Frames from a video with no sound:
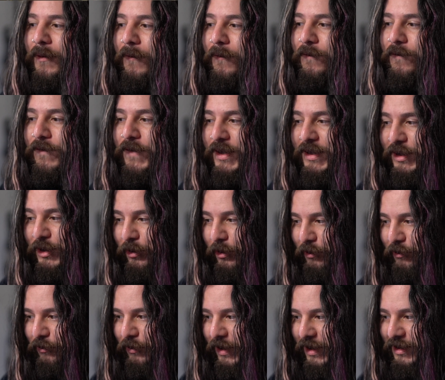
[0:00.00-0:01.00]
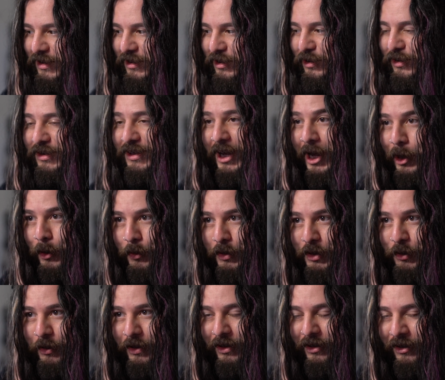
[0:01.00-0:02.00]
Viscera Fest title
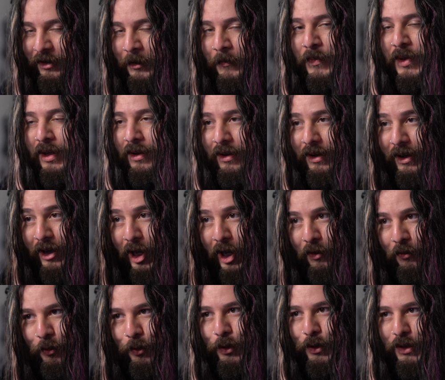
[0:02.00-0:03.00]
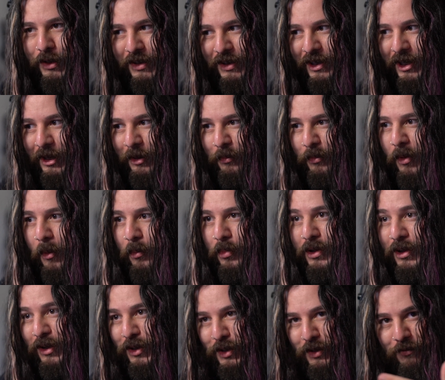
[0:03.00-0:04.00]
screen. I have heard of this game
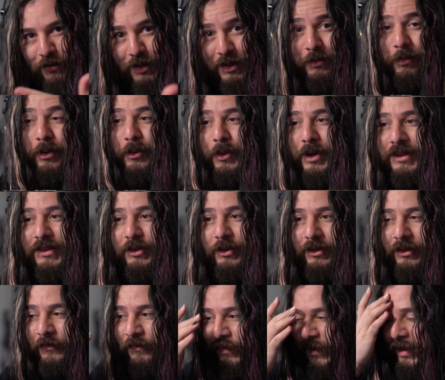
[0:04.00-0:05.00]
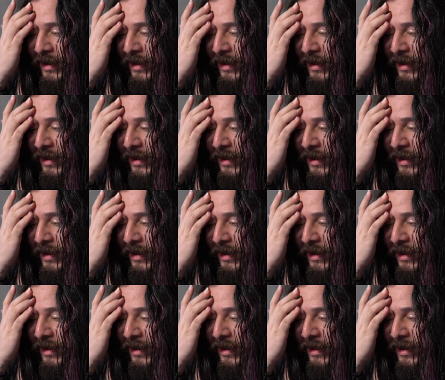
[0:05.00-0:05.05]
because of this requester.